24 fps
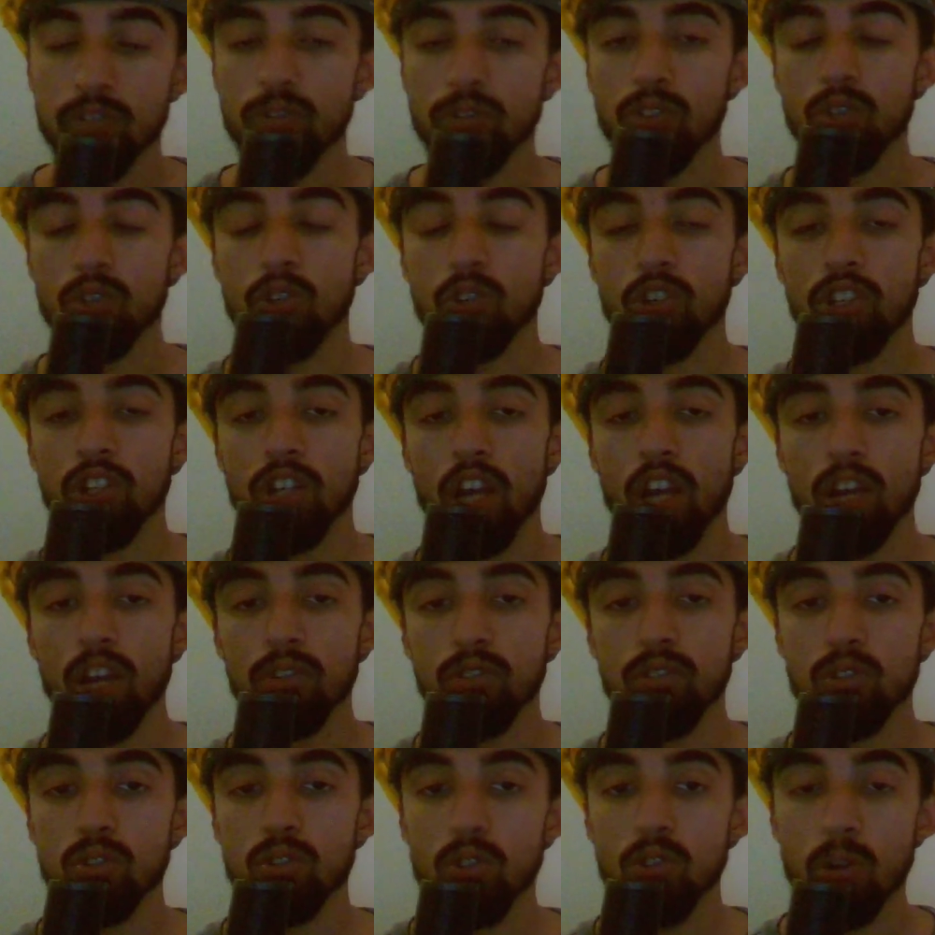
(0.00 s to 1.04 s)
You're gonna have
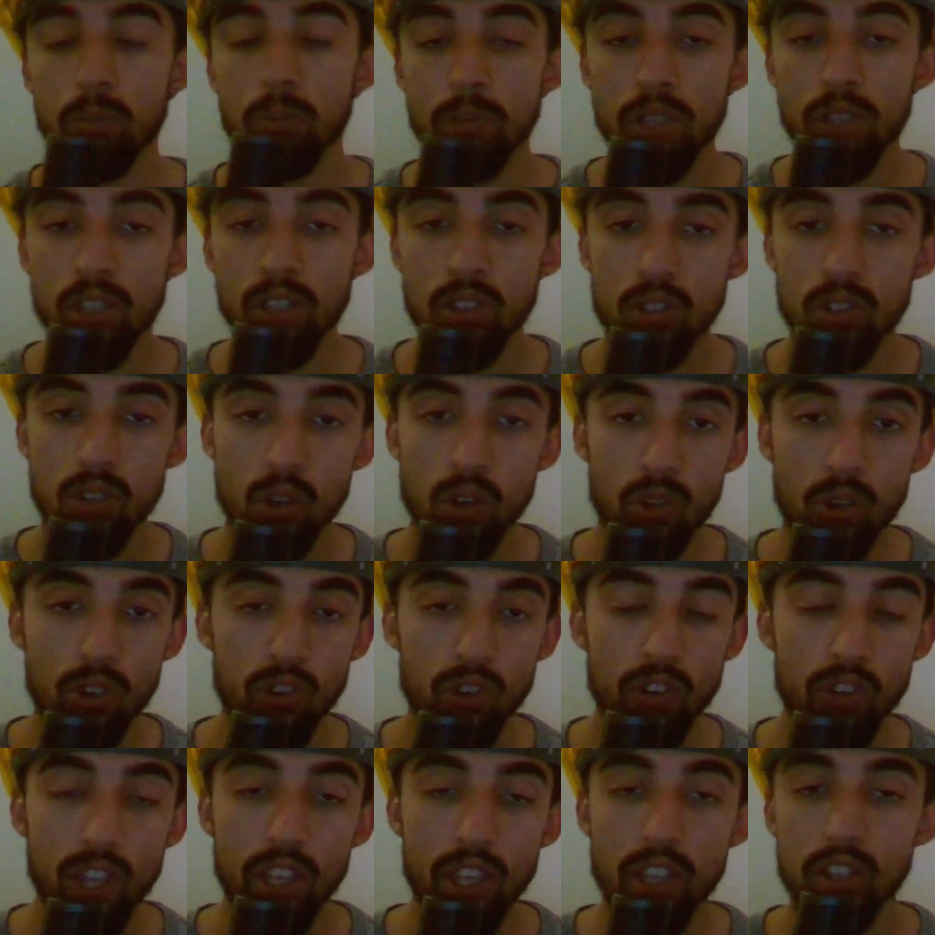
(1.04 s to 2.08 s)
to stop being so
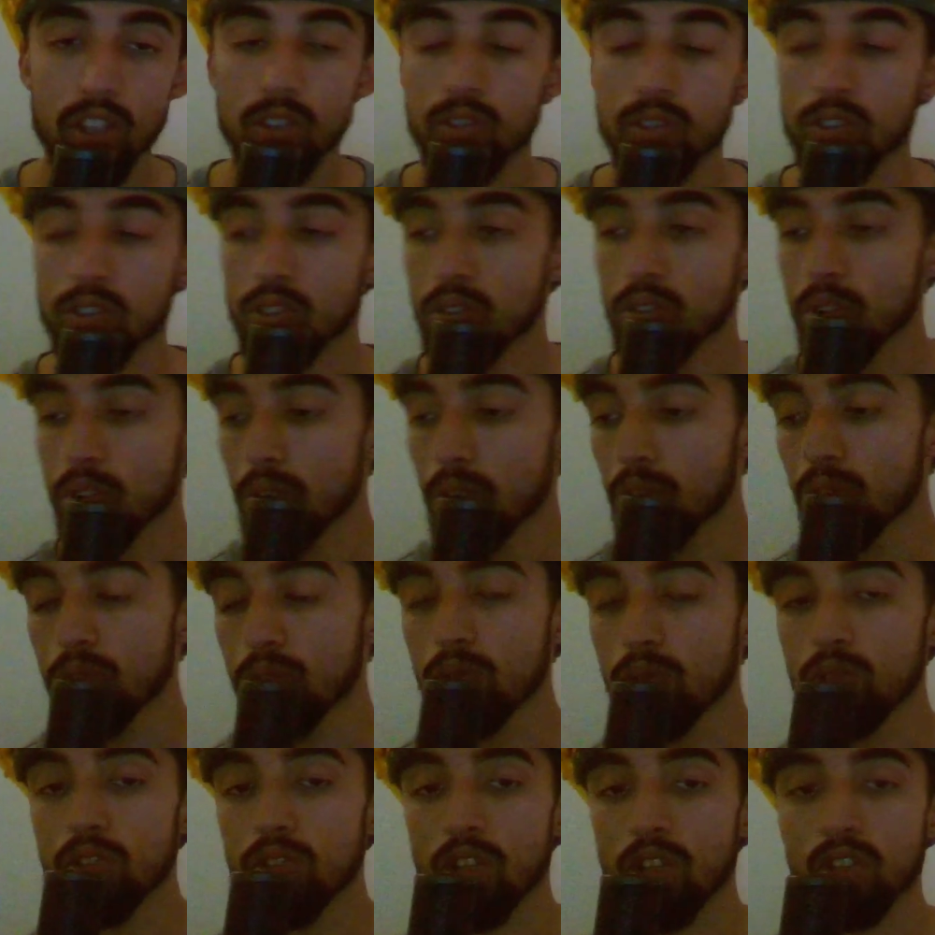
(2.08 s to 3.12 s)
creative and so
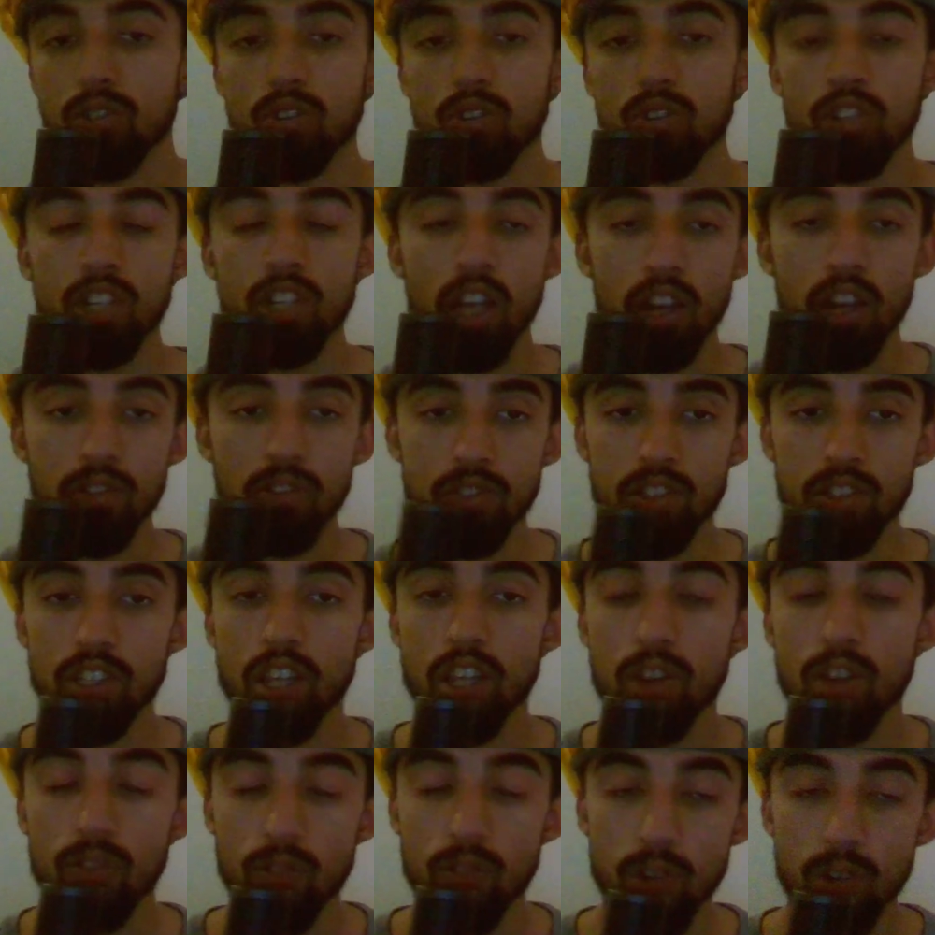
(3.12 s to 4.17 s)
loose, and you're gonna have to
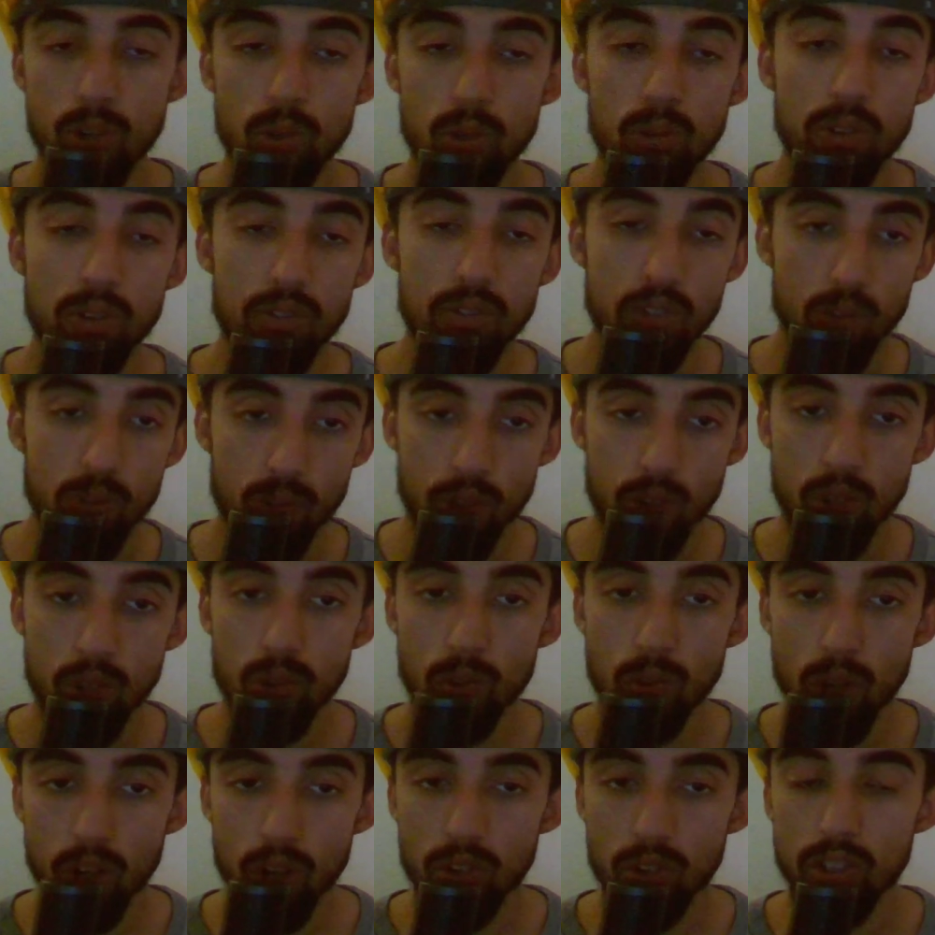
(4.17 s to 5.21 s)
get real with the real
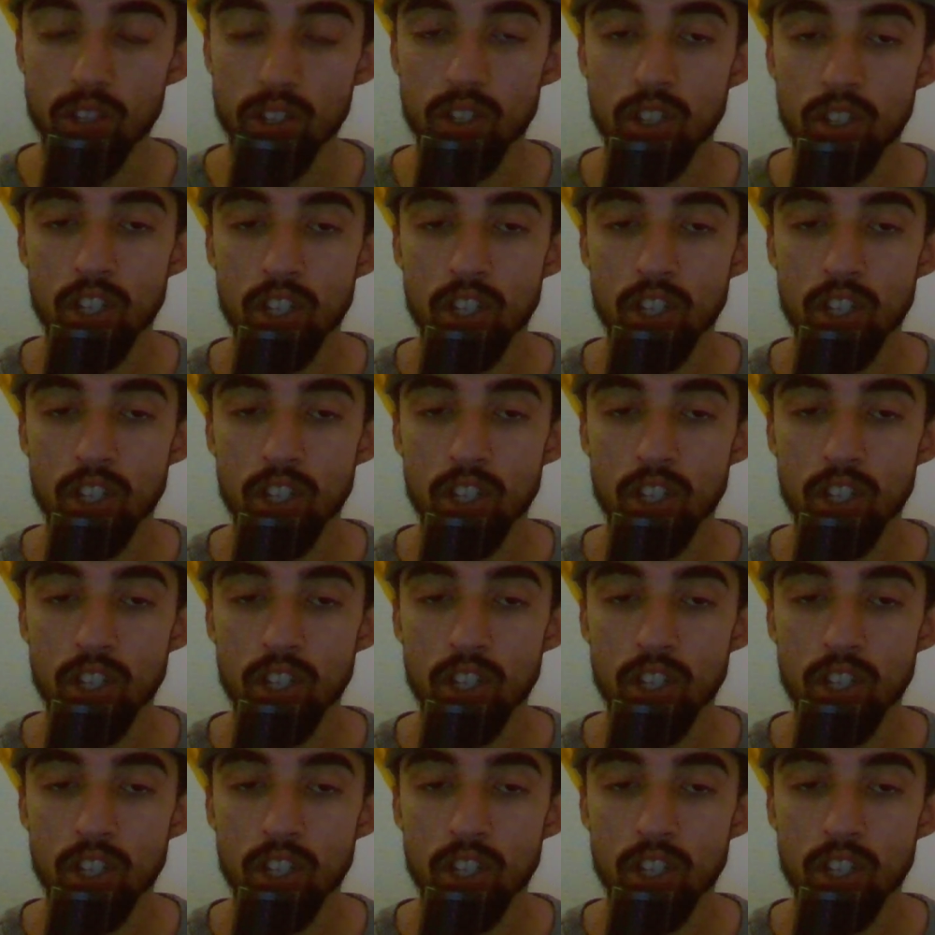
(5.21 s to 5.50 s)
world.